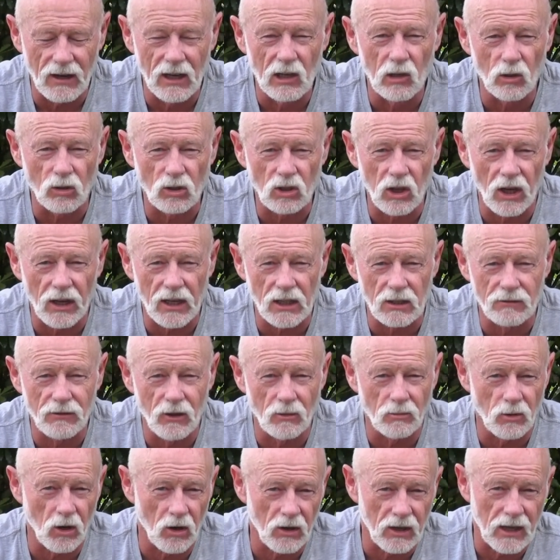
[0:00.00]
It looks like it's
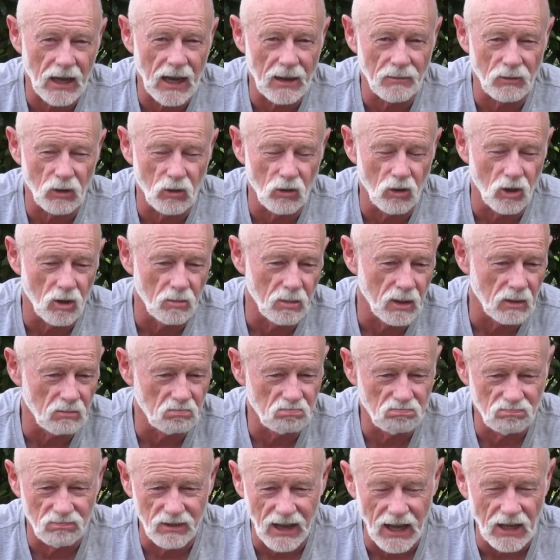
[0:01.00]
filmed on a camcorder, but
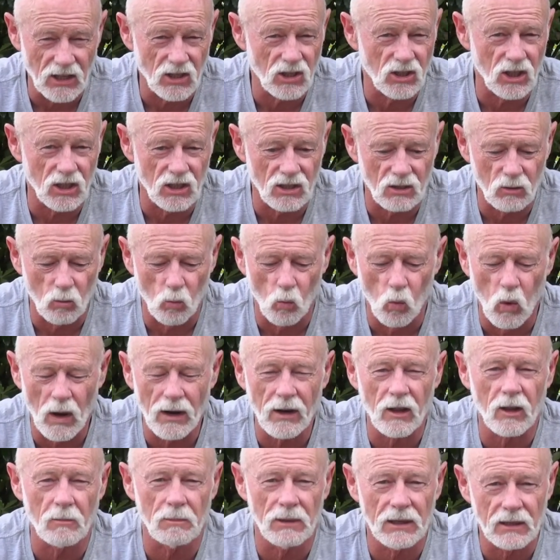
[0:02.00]
that's just
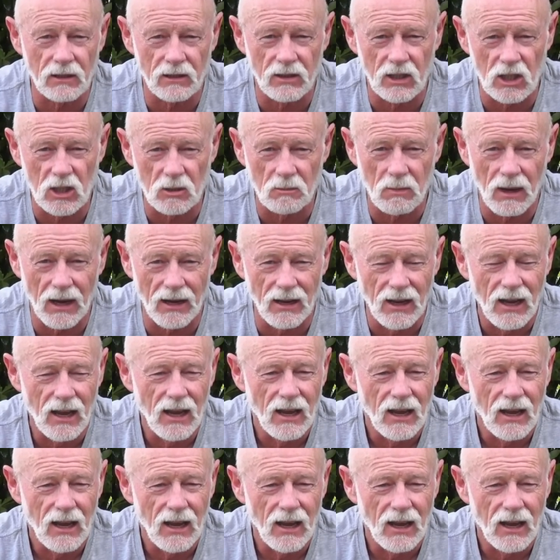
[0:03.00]
one of the penalties you pay.